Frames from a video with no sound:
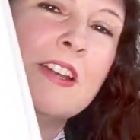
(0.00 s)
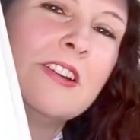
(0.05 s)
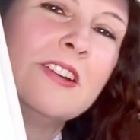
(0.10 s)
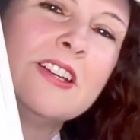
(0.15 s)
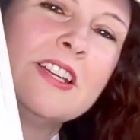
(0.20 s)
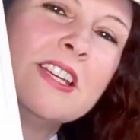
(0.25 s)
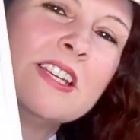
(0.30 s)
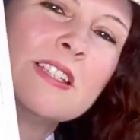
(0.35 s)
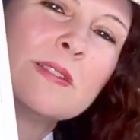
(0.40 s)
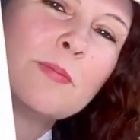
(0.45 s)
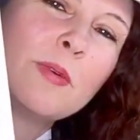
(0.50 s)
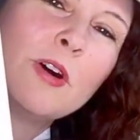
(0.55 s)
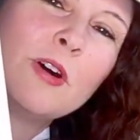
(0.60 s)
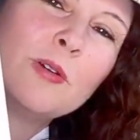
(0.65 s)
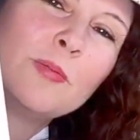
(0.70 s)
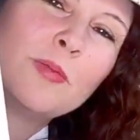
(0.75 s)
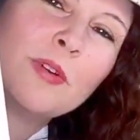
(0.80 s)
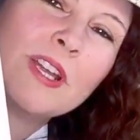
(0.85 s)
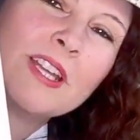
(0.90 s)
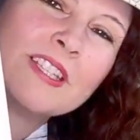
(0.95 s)
is
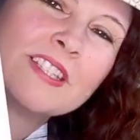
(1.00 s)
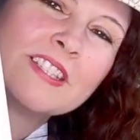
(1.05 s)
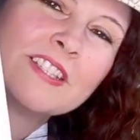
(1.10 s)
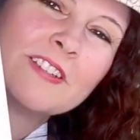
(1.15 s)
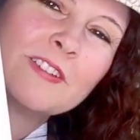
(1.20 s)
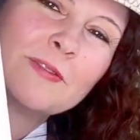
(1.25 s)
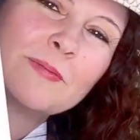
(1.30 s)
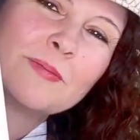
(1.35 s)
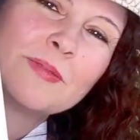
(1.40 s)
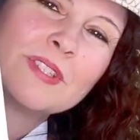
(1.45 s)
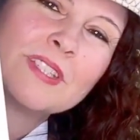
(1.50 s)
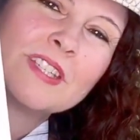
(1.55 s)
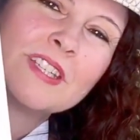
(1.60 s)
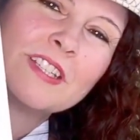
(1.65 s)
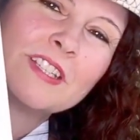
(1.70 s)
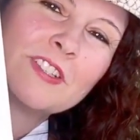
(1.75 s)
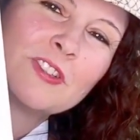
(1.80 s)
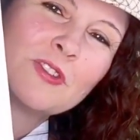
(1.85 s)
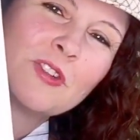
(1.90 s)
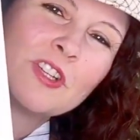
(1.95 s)
Paul Bransom's
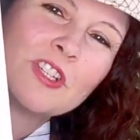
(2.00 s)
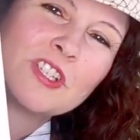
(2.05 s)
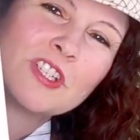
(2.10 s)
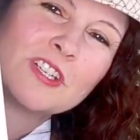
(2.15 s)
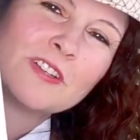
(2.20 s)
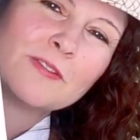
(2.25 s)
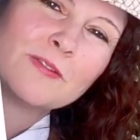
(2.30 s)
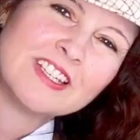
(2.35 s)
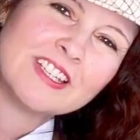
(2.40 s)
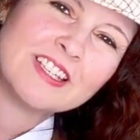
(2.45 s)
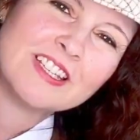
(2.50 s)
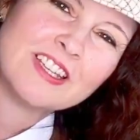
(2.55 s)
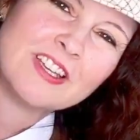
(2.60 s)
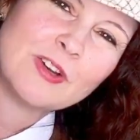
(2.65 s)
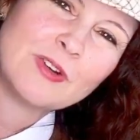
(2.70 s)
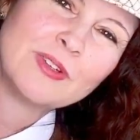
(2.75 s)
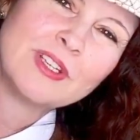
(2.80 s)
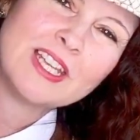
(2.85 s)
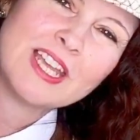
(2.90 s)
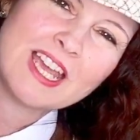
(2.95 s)
illustration of the
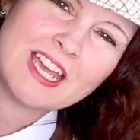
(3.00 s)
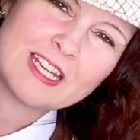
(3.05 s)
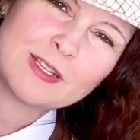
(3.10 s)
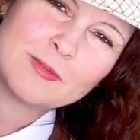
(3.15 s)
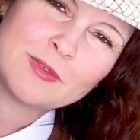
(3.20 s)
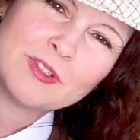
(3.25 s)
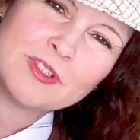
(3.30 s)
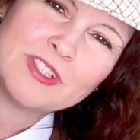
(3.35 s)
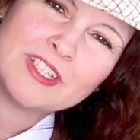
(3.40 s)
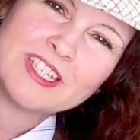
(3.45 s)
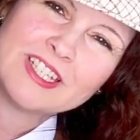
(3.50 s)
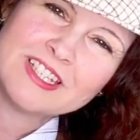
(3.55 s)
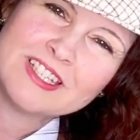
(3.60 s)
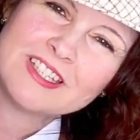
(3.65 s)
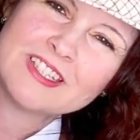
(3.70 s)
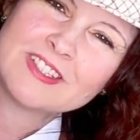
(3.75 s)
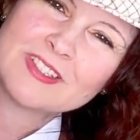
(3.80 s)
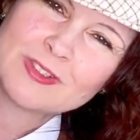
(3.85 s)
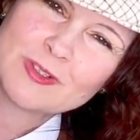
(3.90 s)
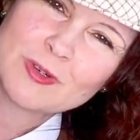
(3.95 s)
only animal in
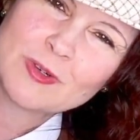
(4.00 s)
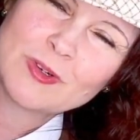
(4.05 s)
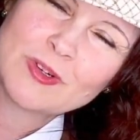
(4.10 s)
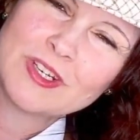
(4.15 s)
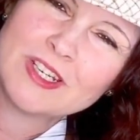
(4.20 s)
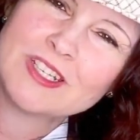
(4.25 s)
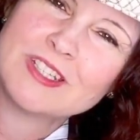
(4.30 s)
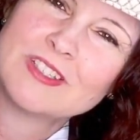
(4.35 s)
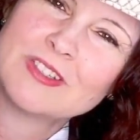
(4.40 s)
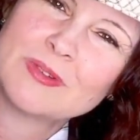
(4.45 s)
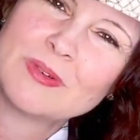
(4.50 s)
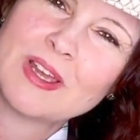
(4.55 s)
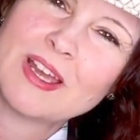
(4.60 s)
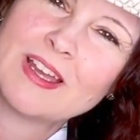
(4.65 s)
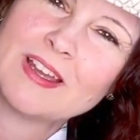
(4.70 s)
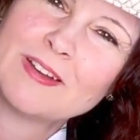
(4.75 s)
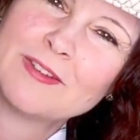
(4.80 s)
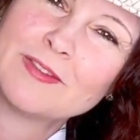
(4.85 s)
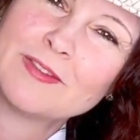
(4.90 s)
the story to have